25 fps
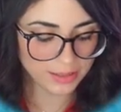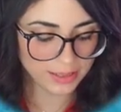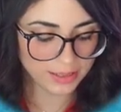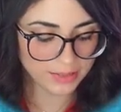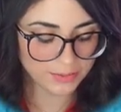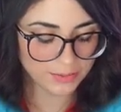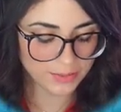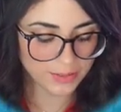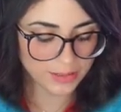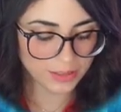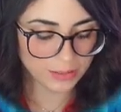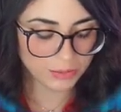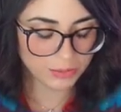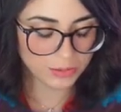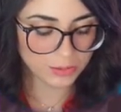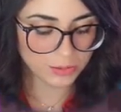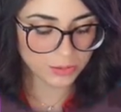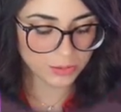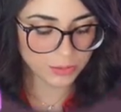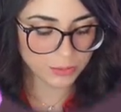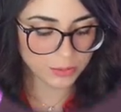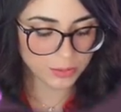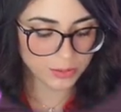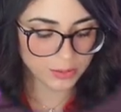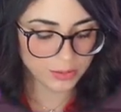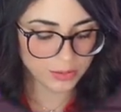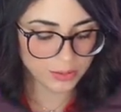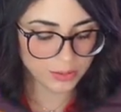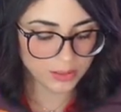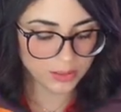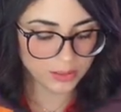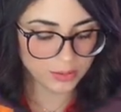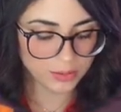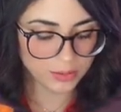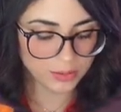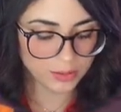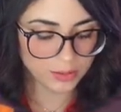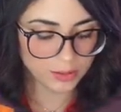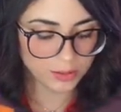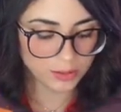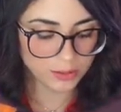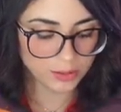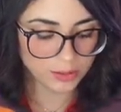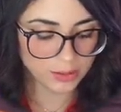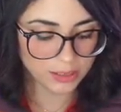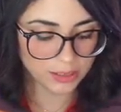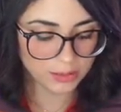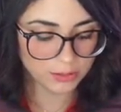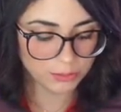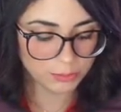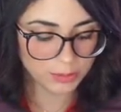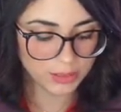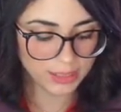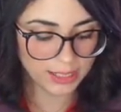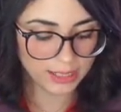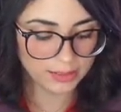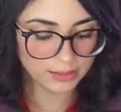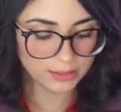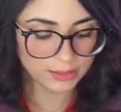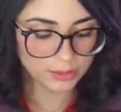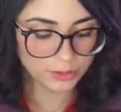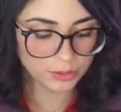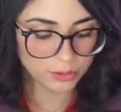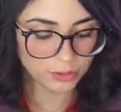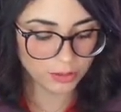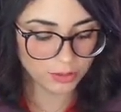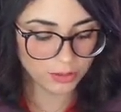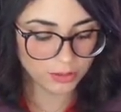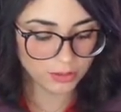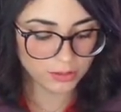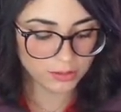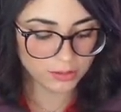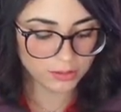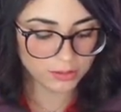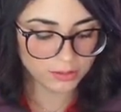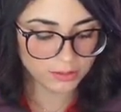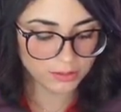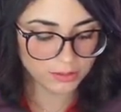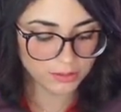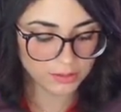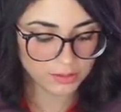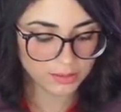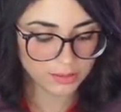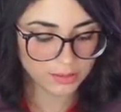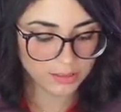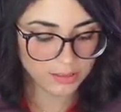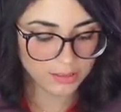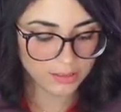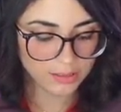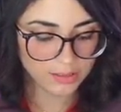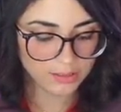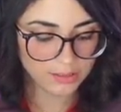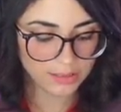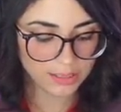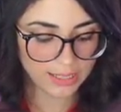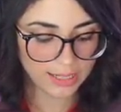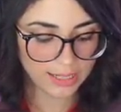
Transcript: I feel like we're doing pretty good. You know, look at we gain control. Oh my god.